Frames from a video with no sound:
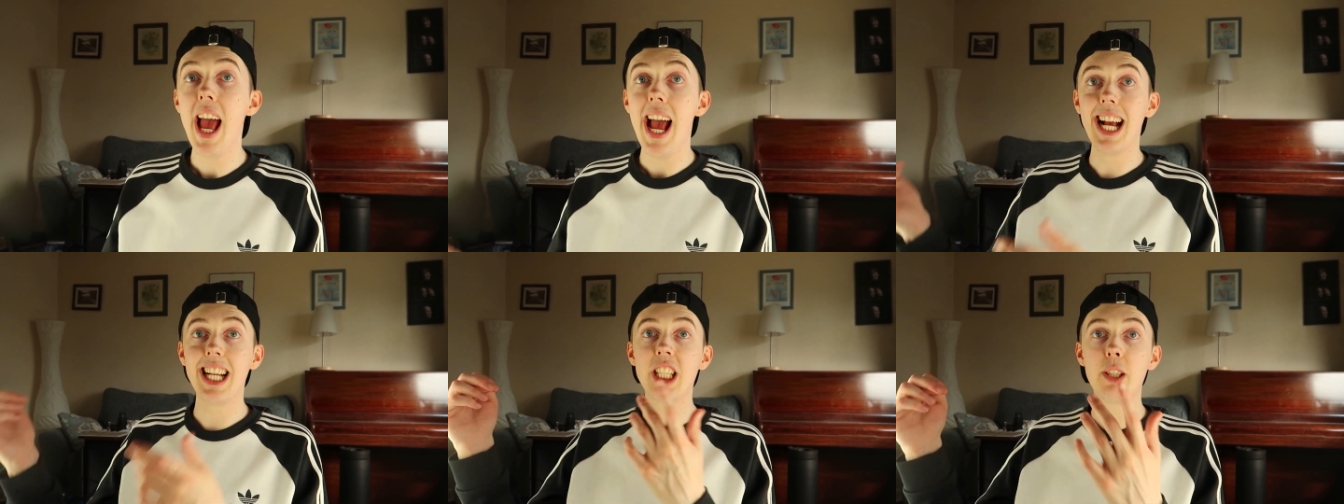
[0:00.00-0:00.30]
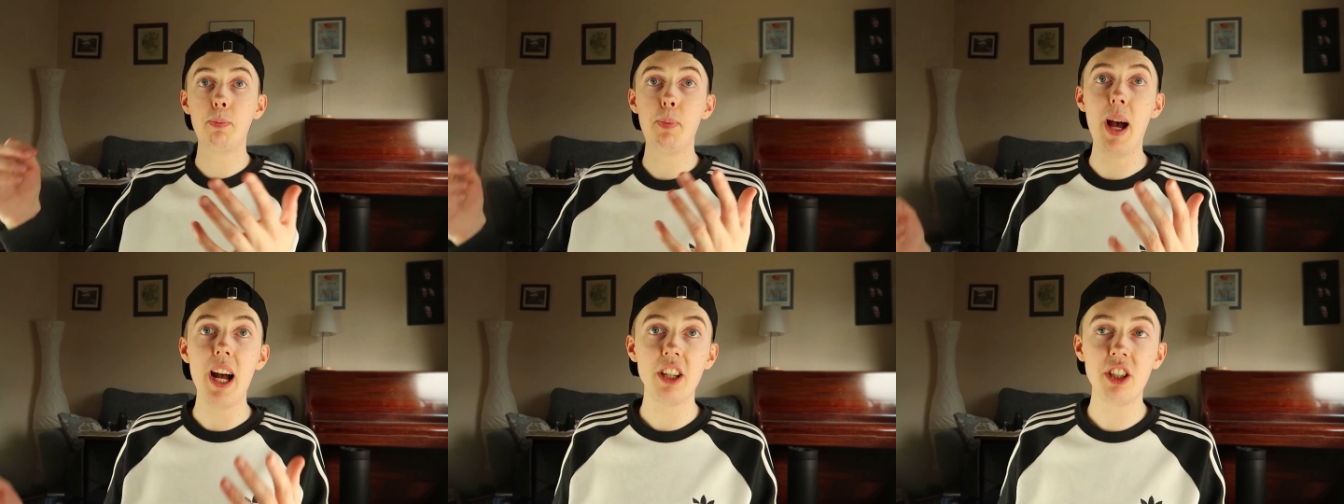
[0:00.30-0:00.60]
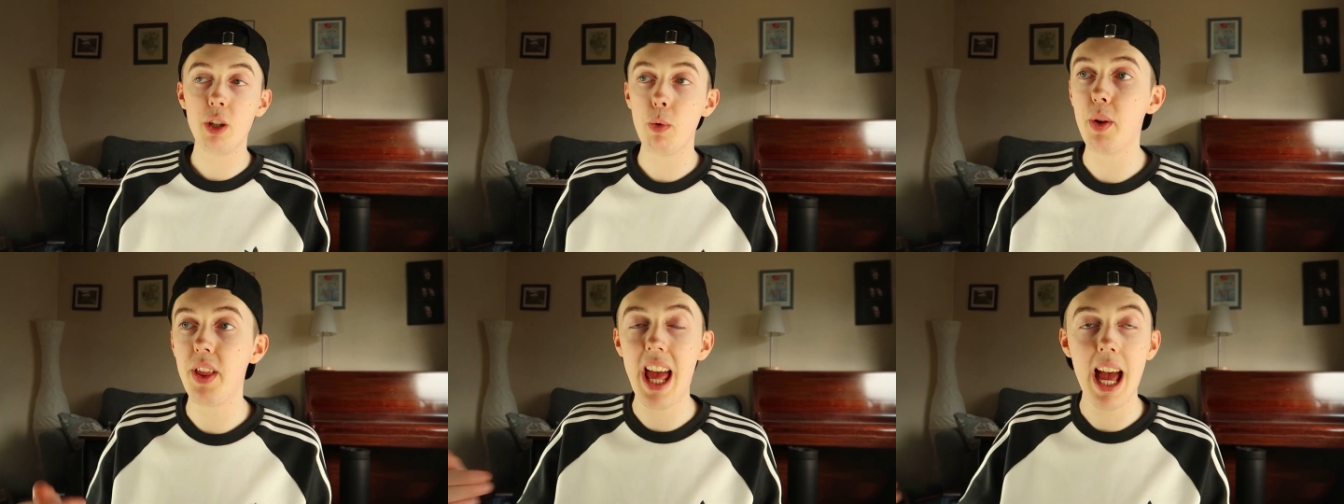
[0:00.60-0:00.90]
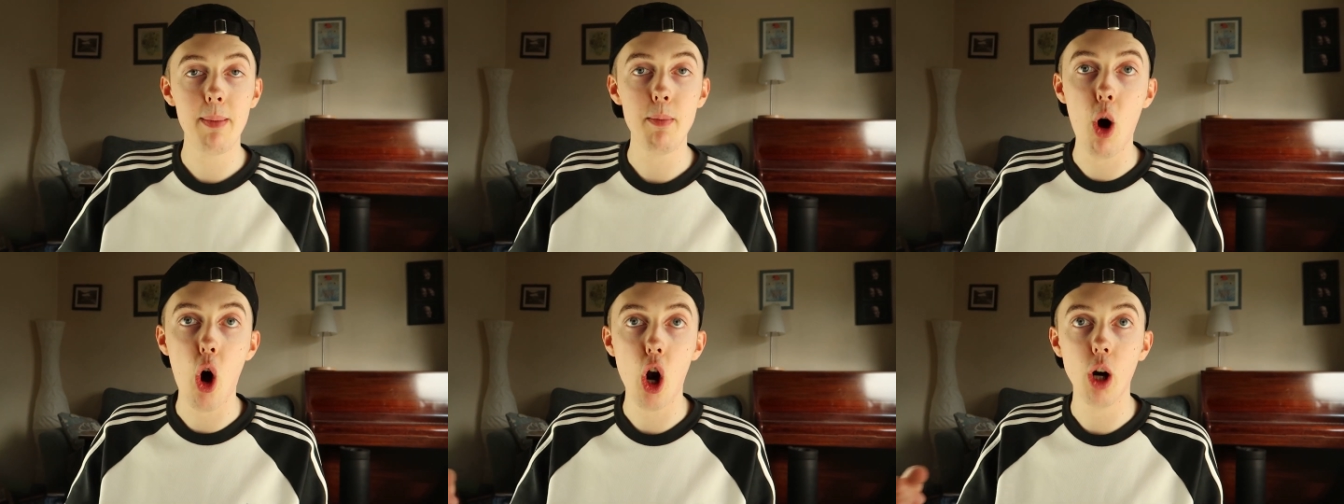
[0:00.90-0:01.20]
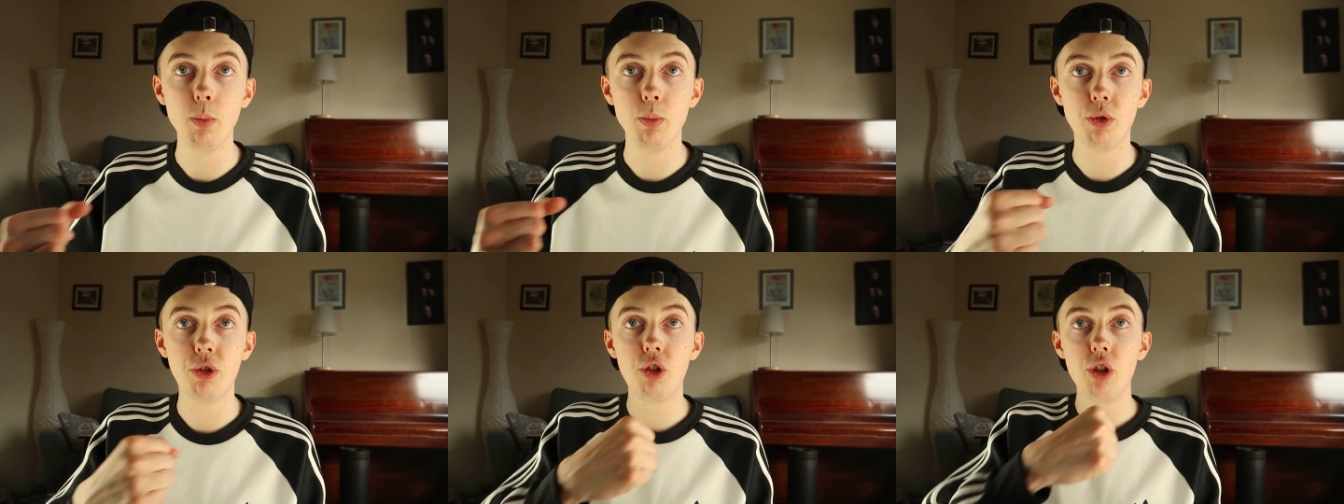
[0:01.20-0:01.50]
Especially with them
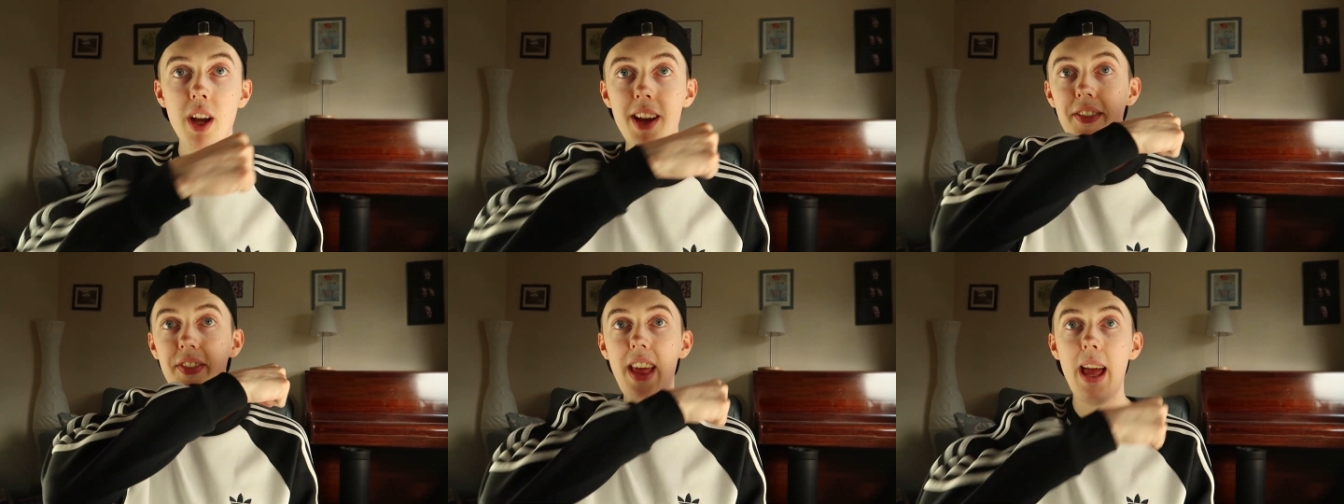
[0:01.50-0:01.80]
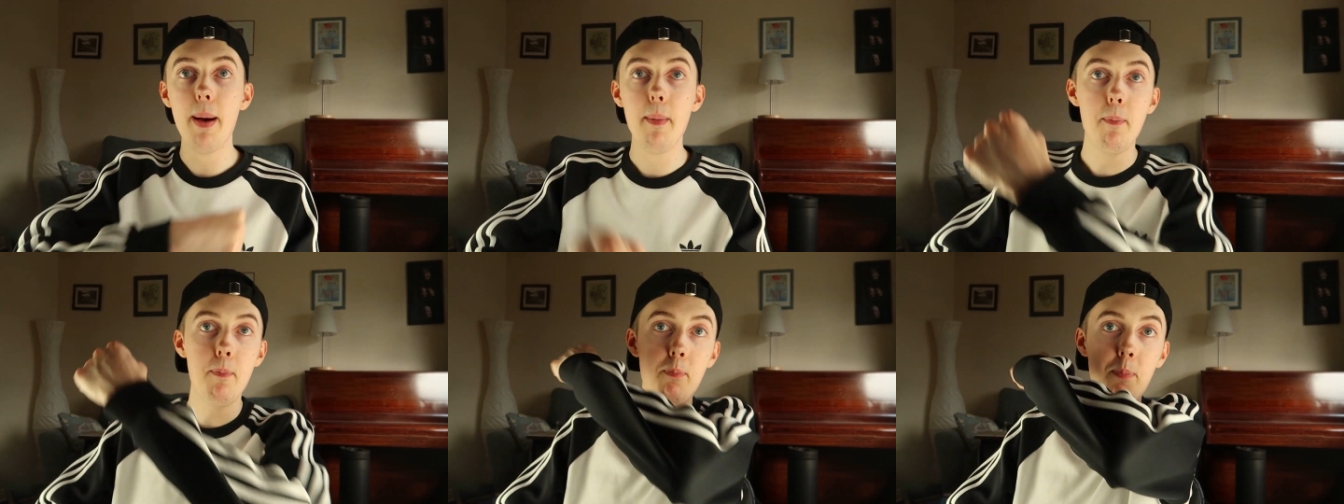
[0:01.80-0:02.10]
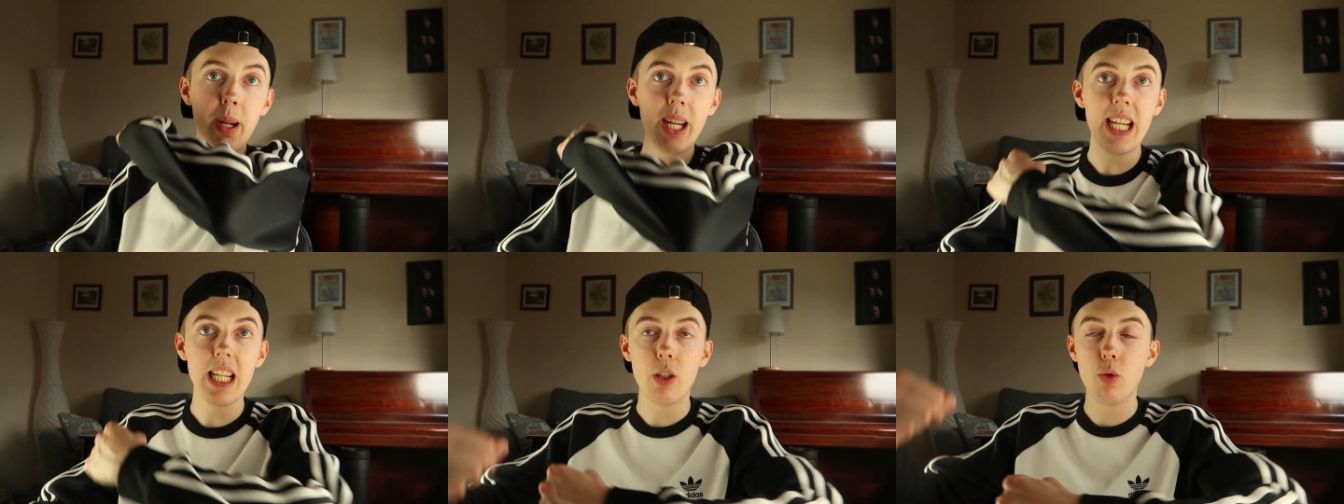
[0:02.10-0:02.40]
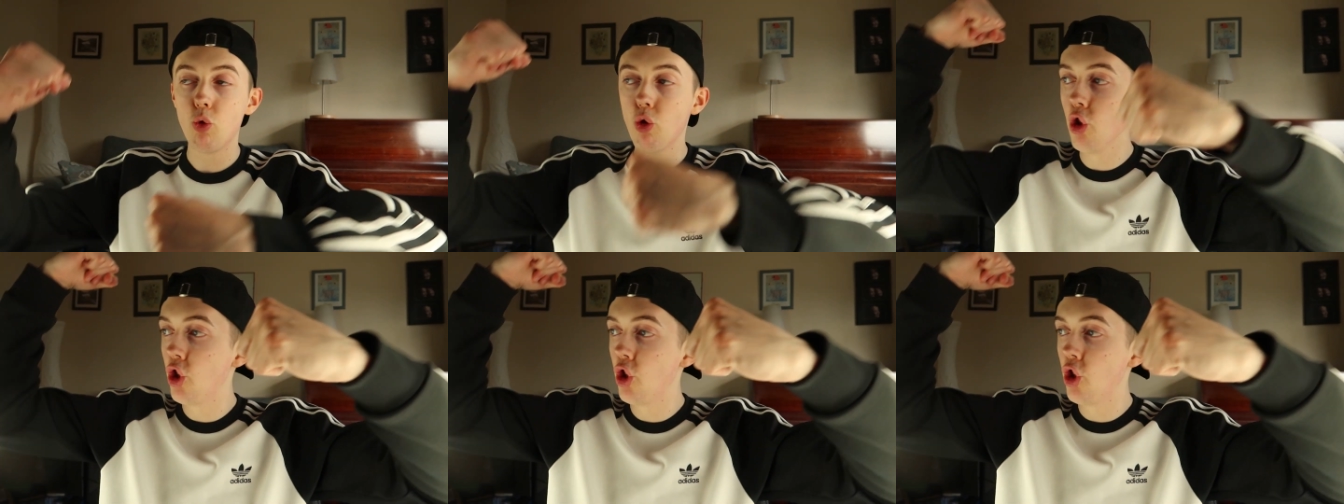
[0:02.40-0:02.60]
arms, them big